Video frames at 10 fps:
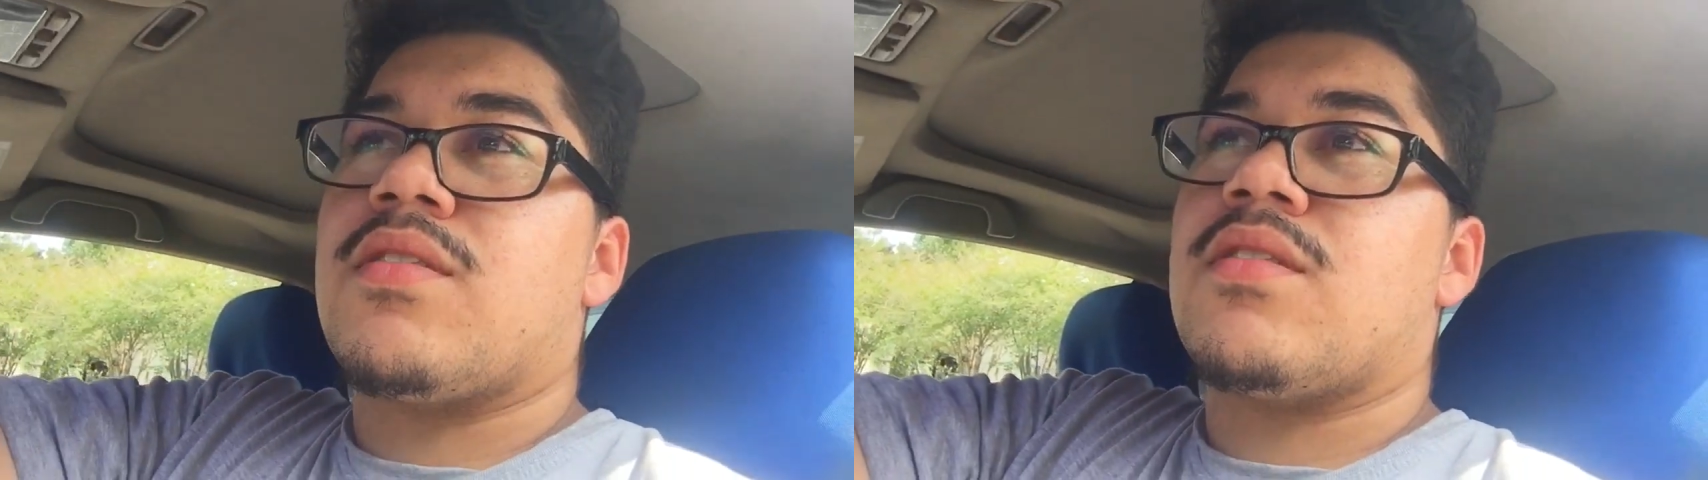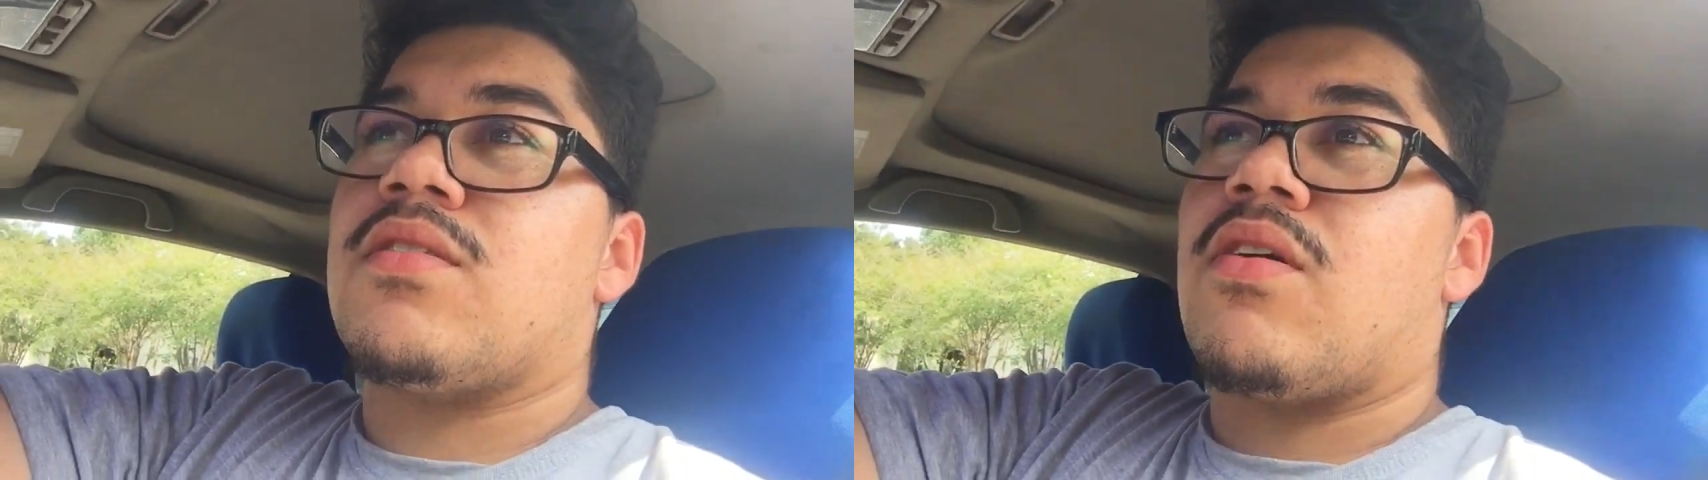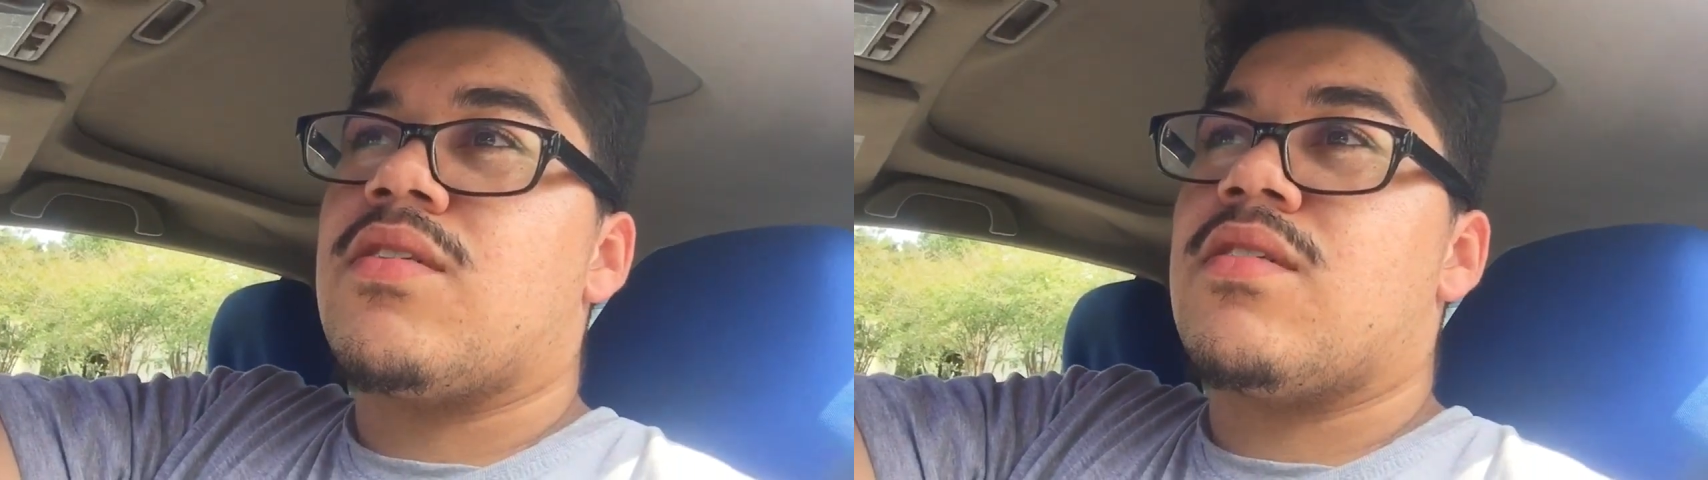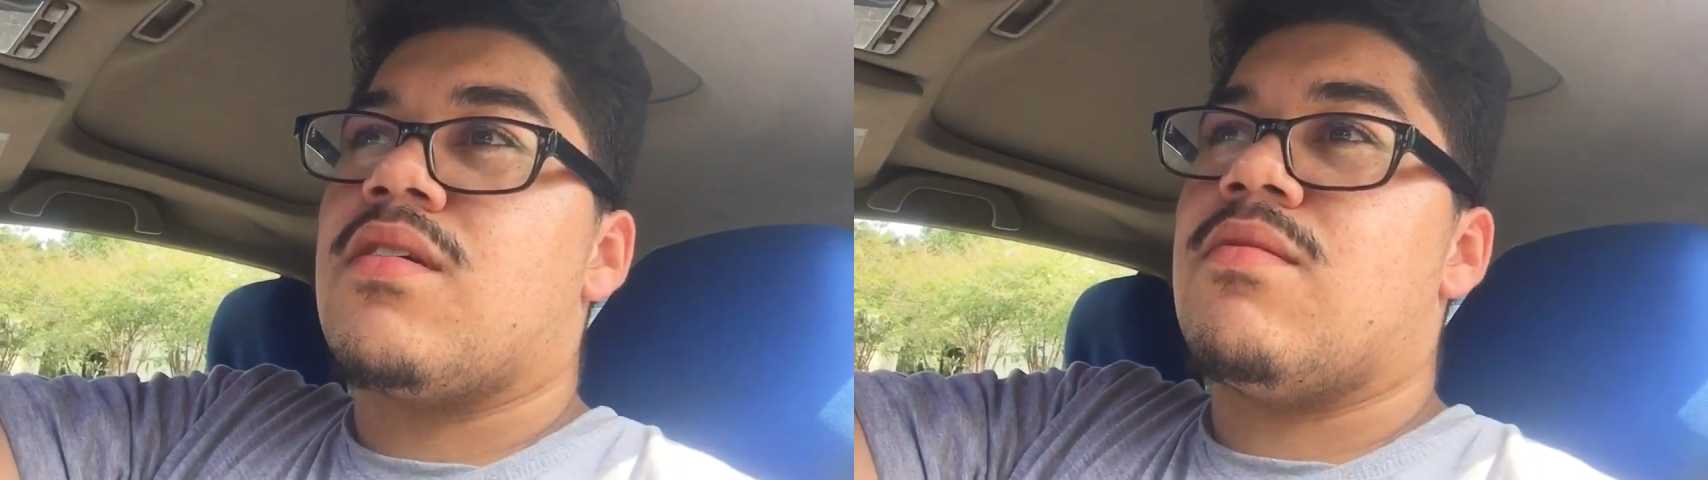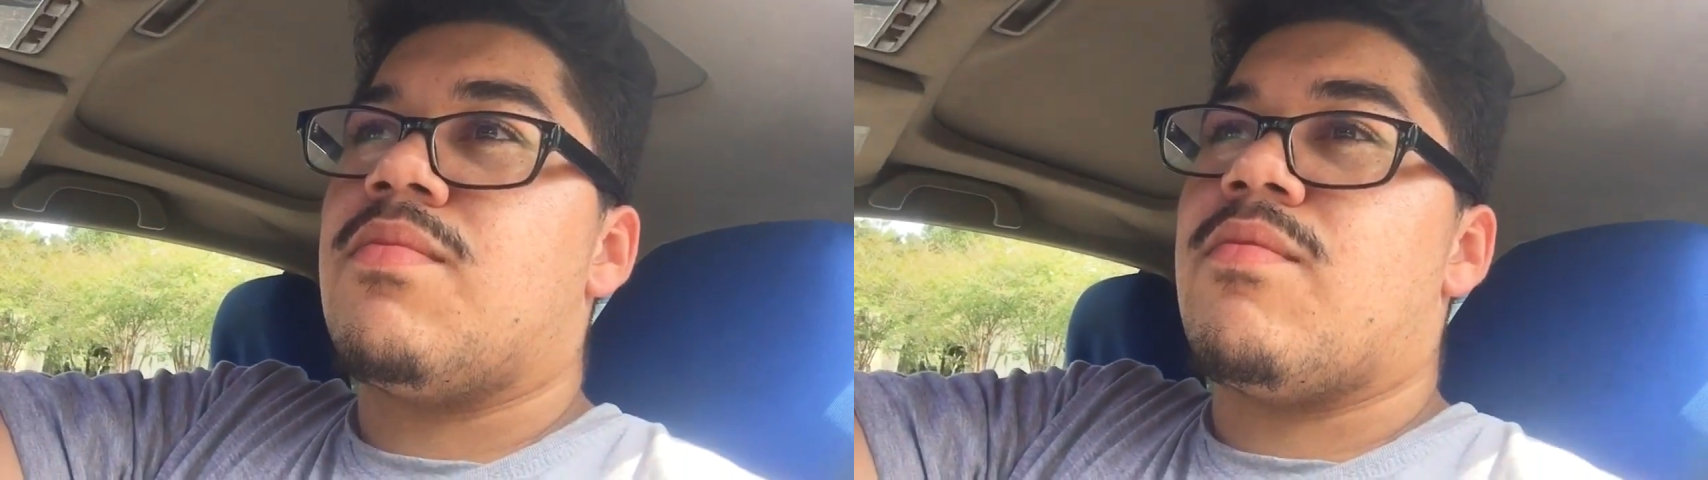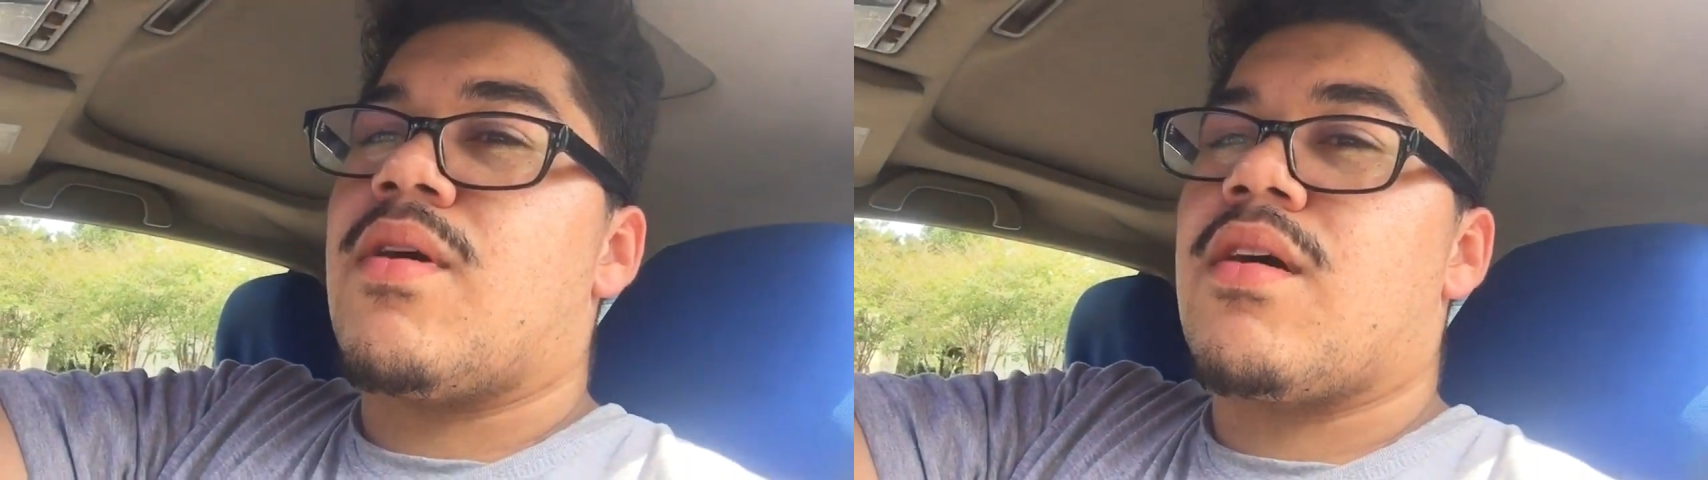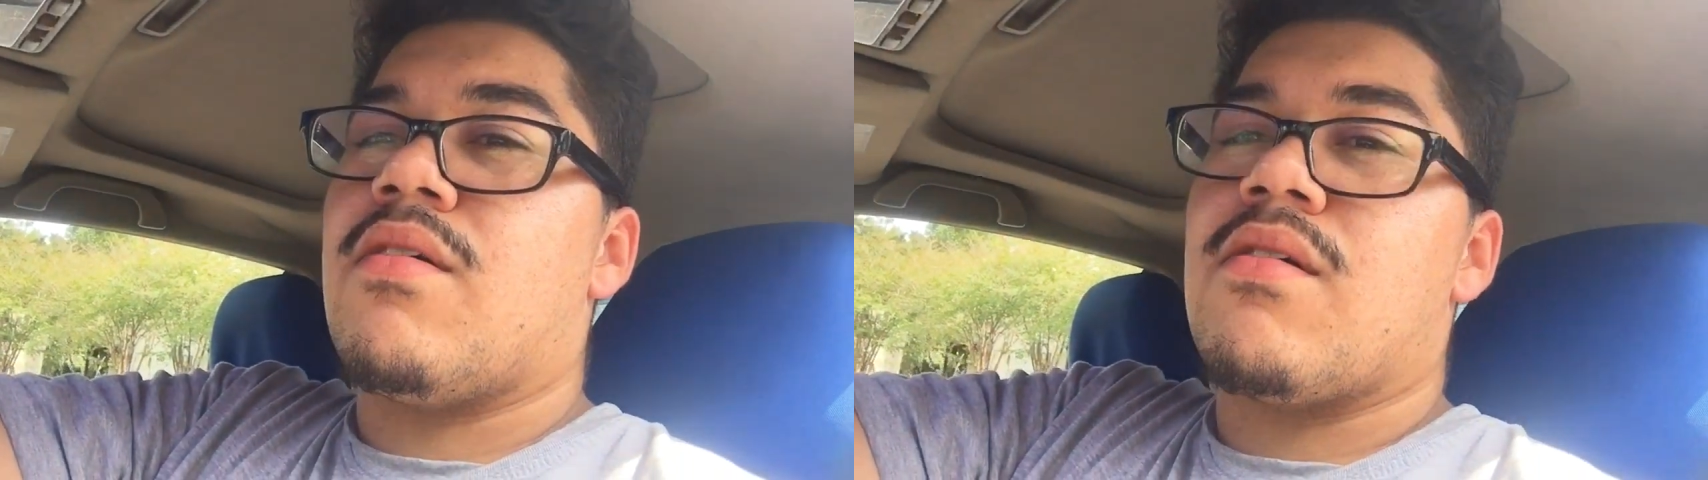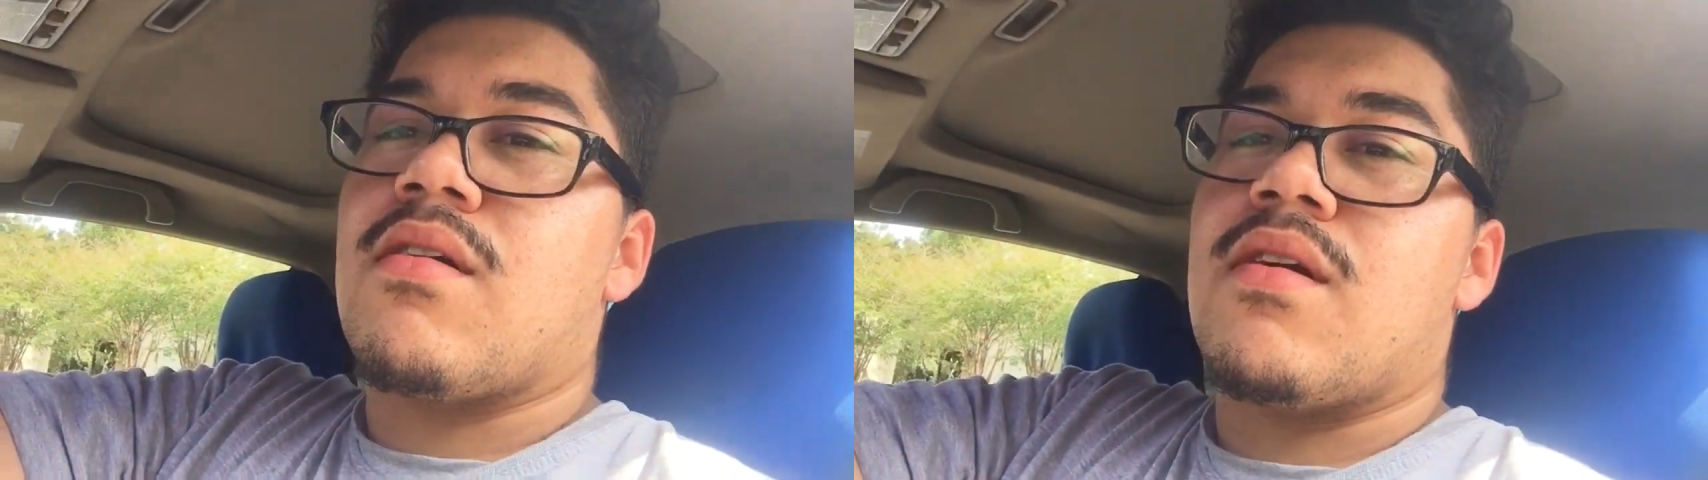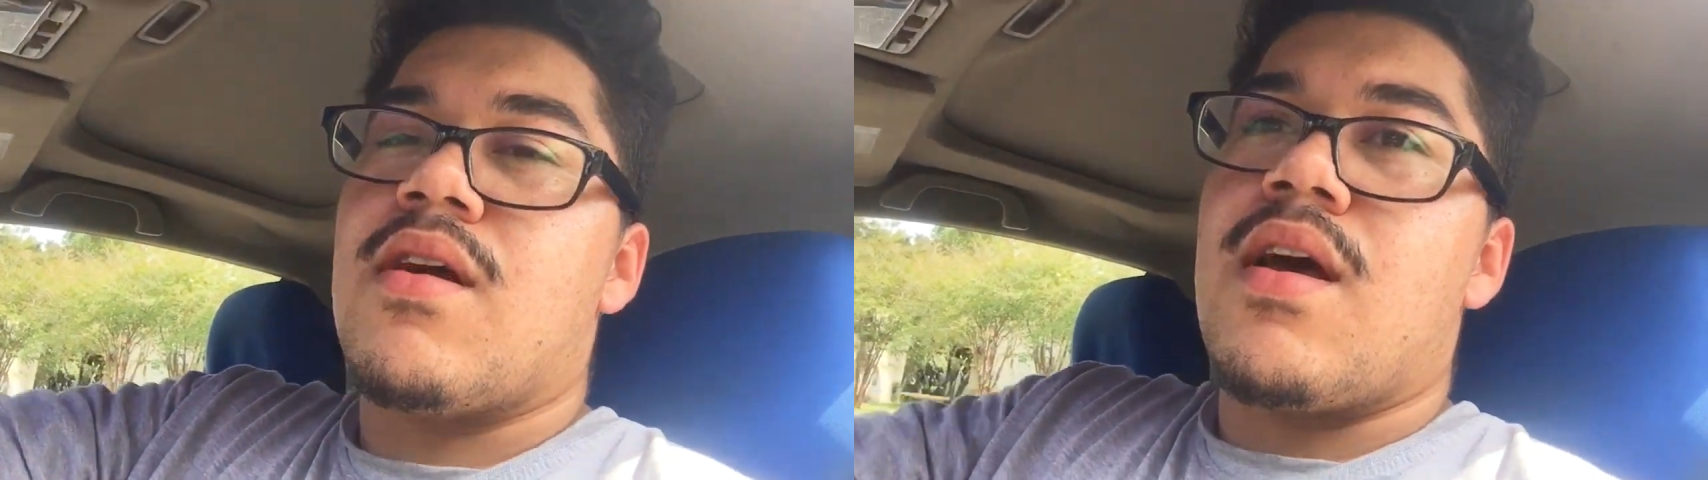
exhaust setup on my car.